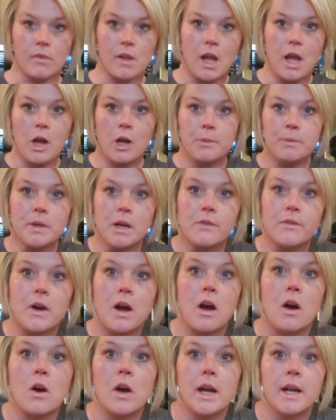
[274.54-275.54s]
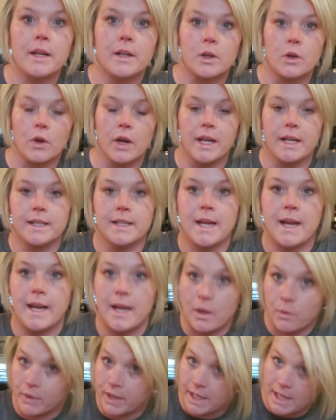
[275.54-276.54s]
I hope y'all all had a great
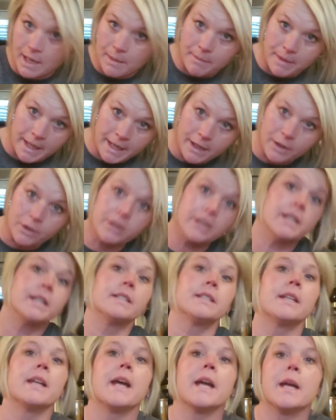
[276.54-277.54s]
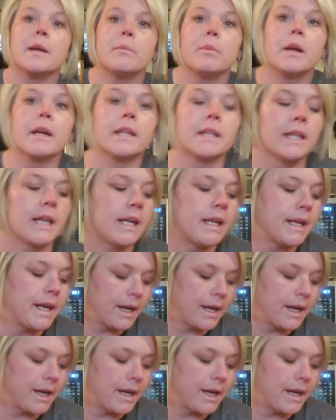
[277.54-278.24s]
day. I went and got my hair done today. Brantley got a